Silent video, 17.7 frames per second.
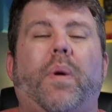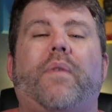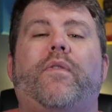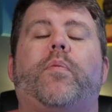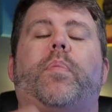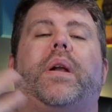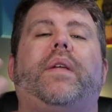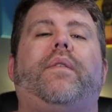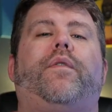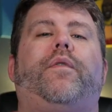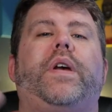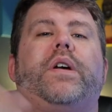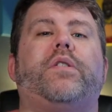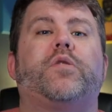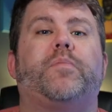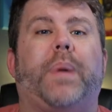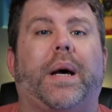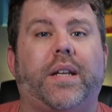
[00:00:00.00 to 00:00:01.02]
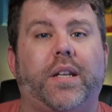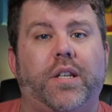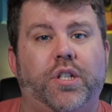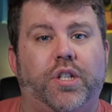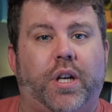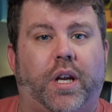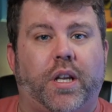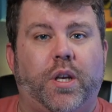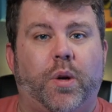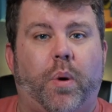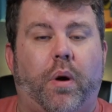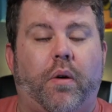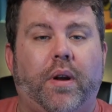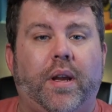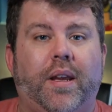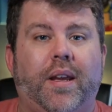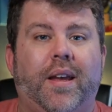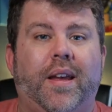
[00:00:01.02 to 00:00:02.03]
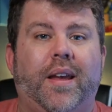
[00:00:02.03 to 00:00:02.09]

everybody feels bad in January